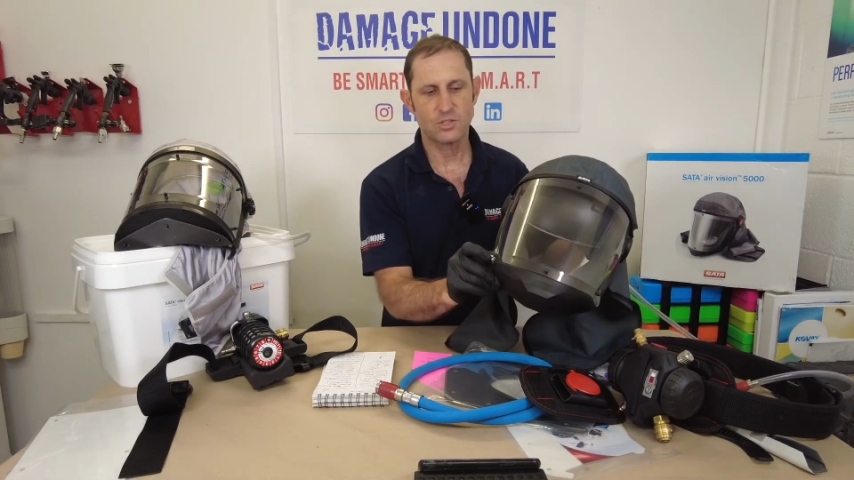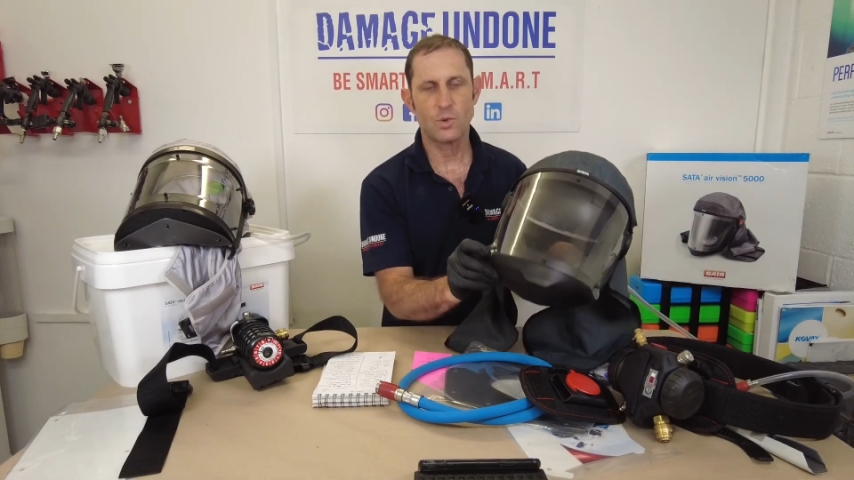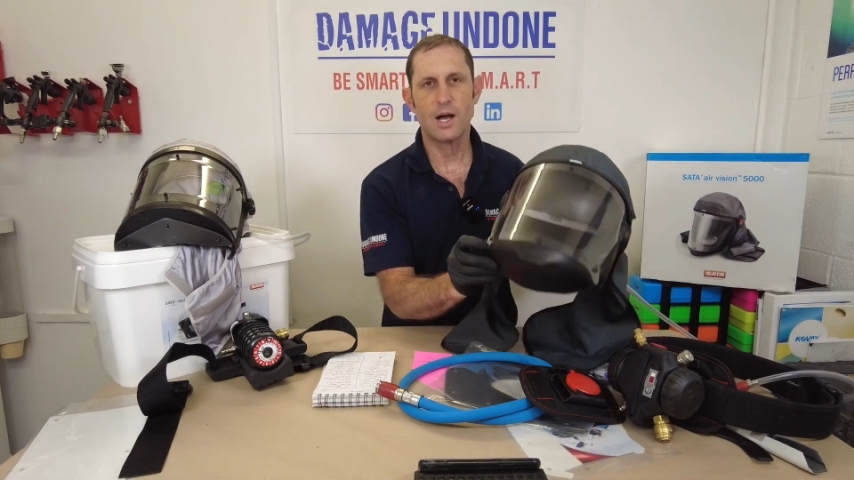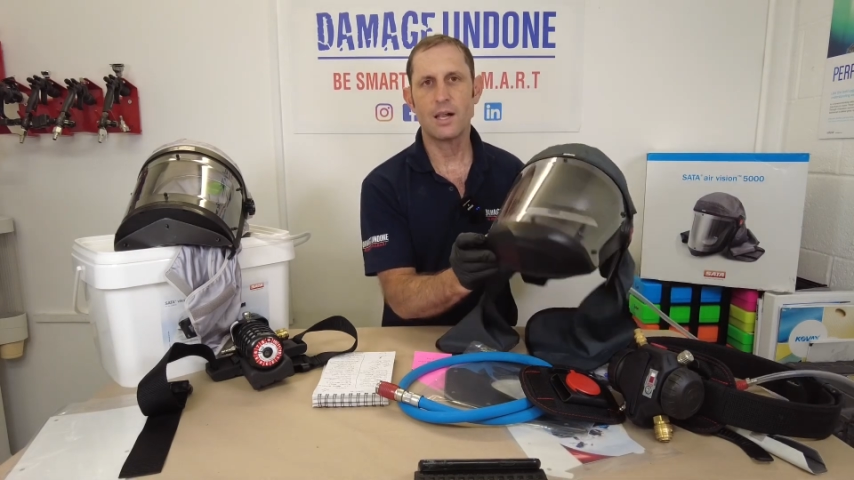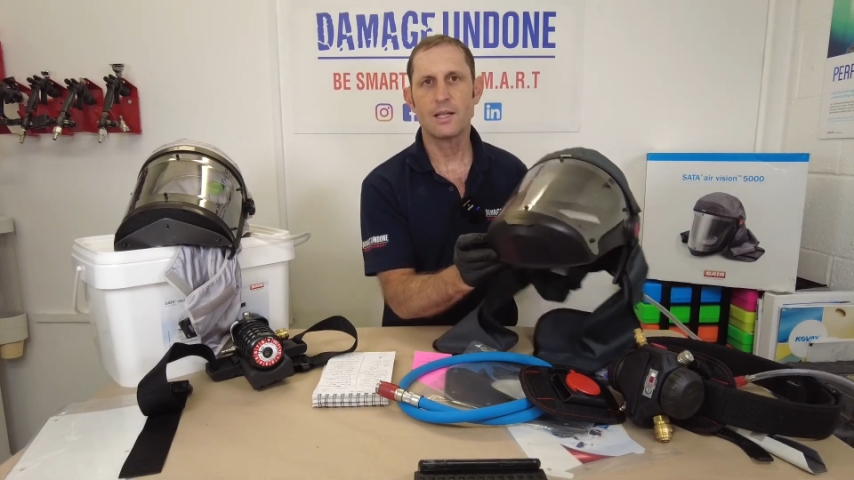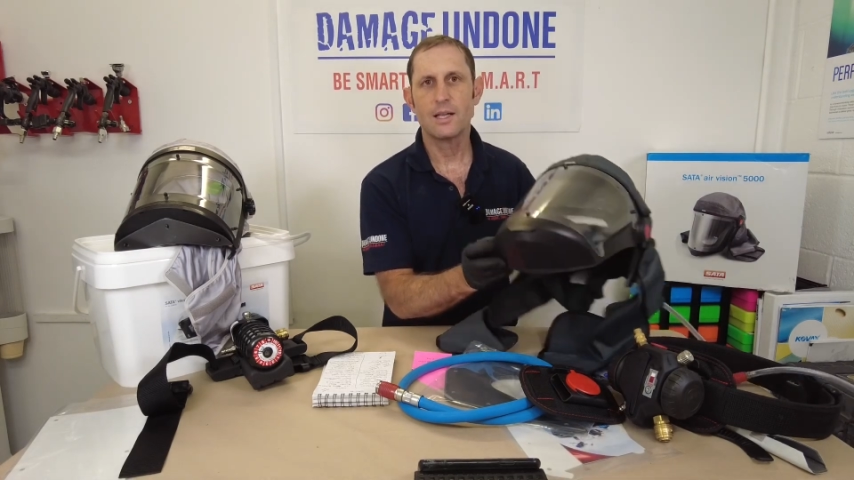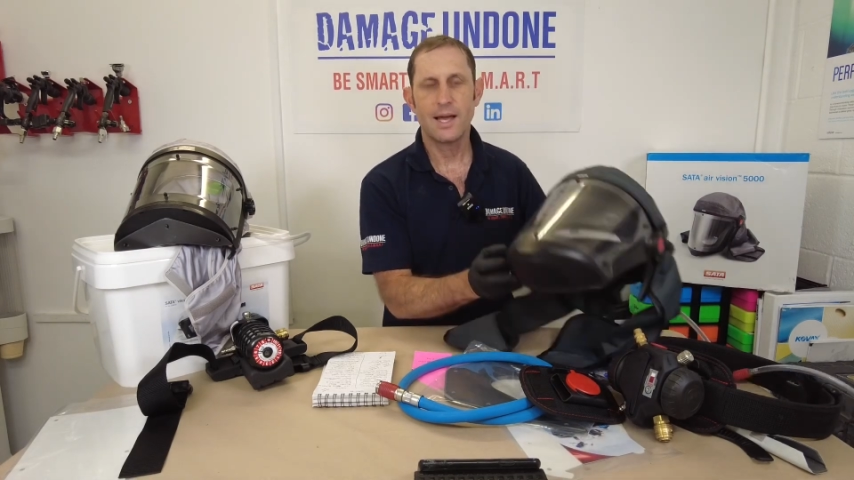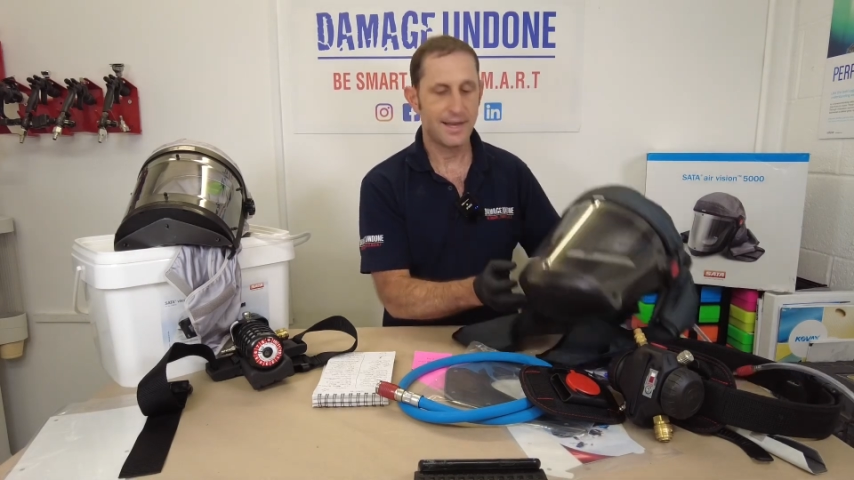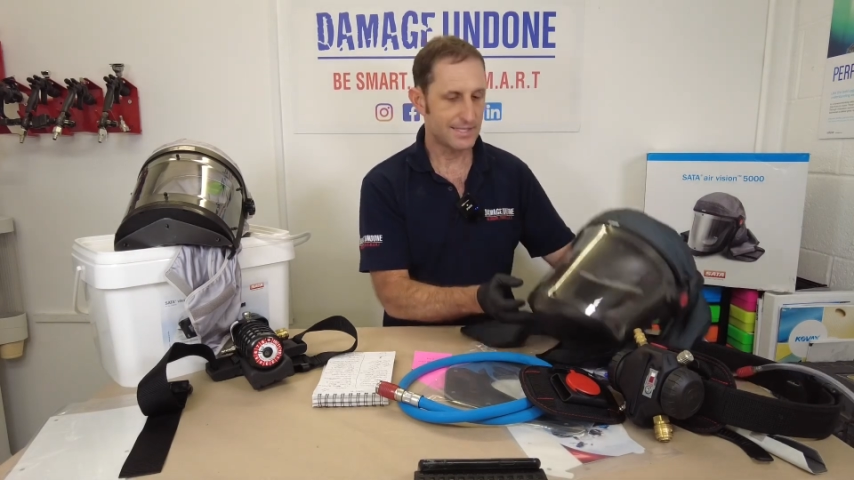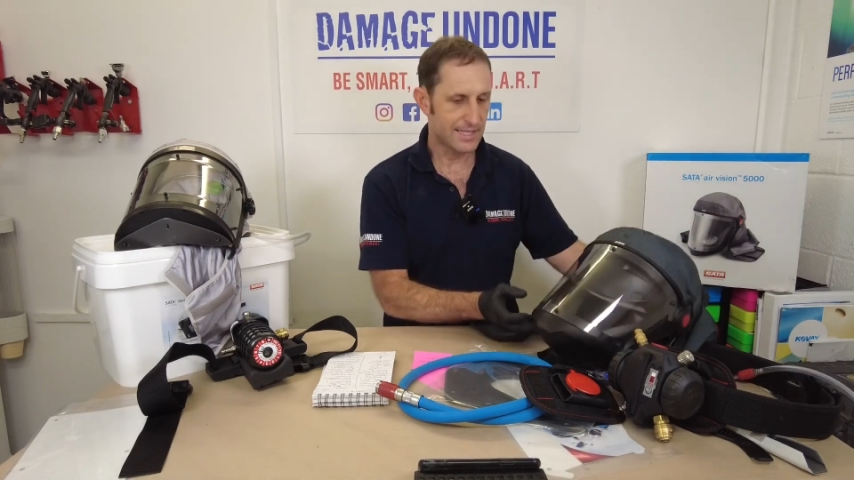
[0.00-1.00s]
well,
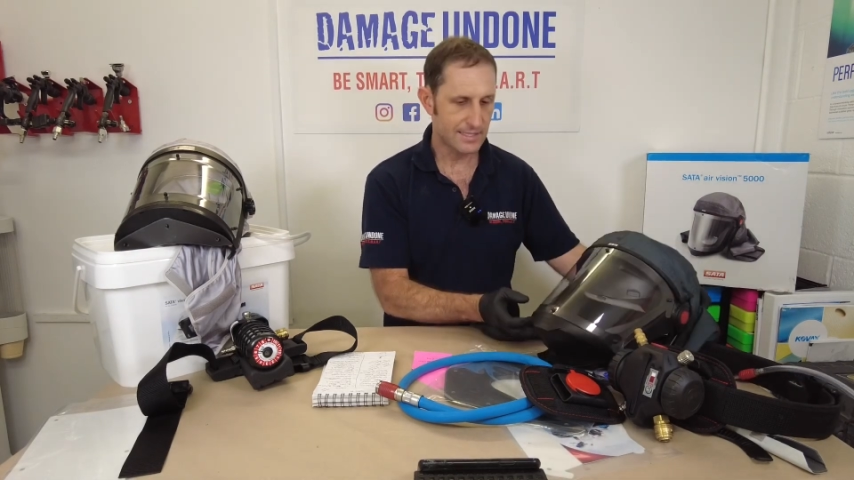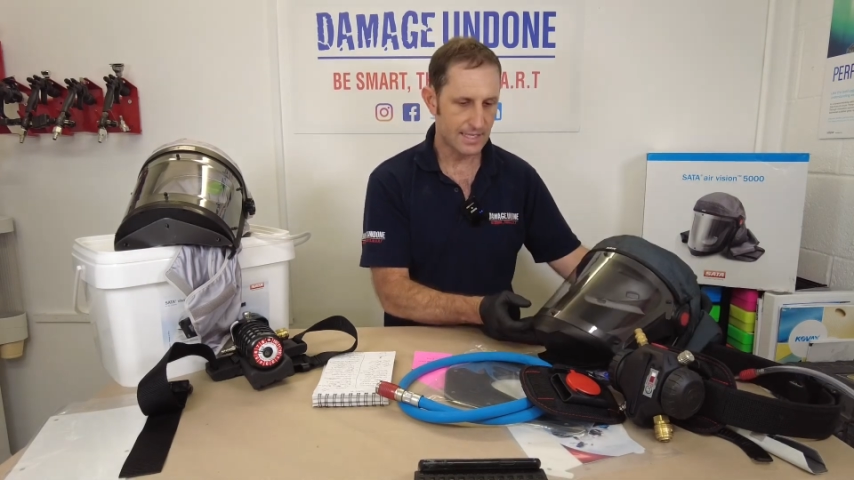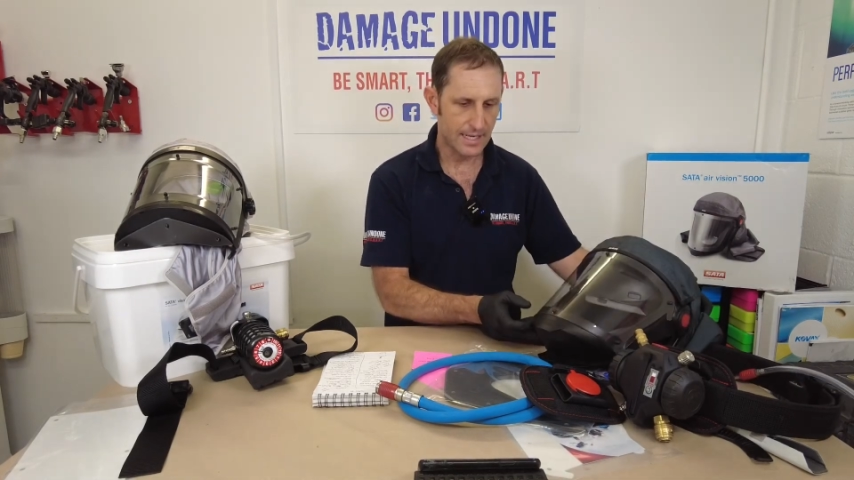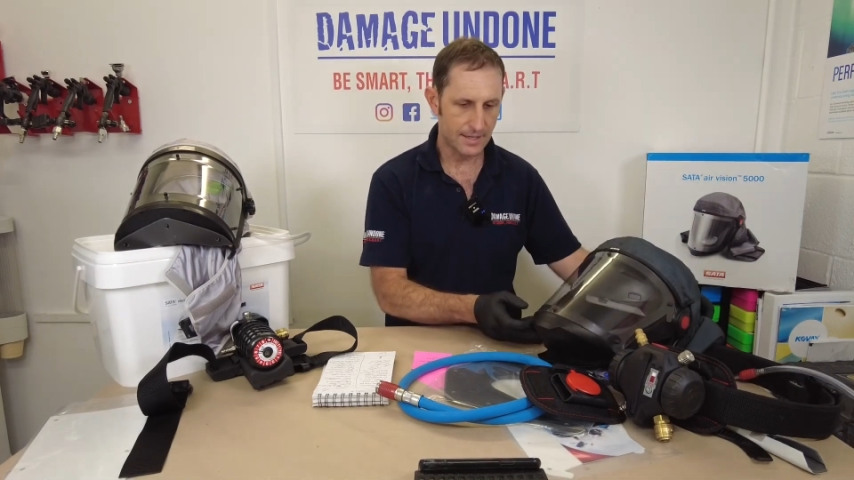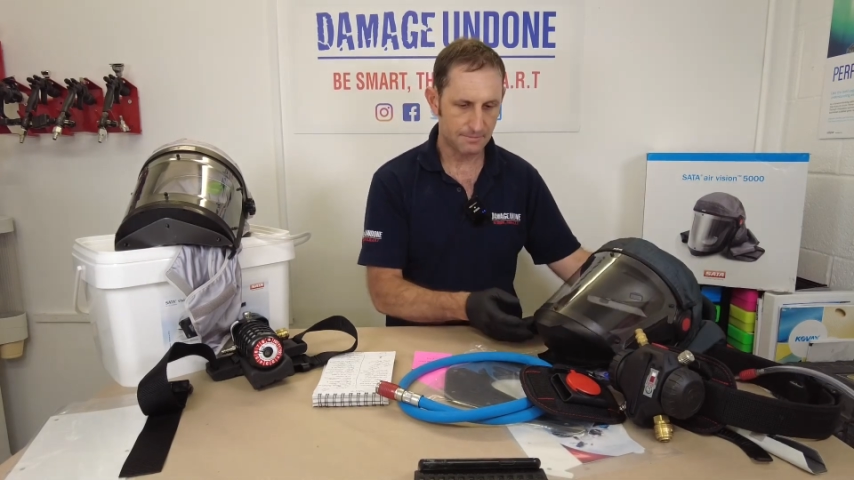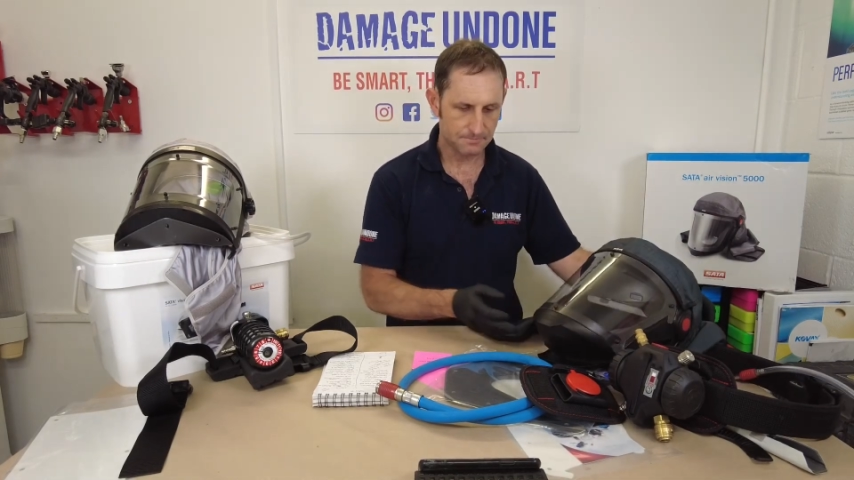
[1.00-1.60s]
and it stains clean.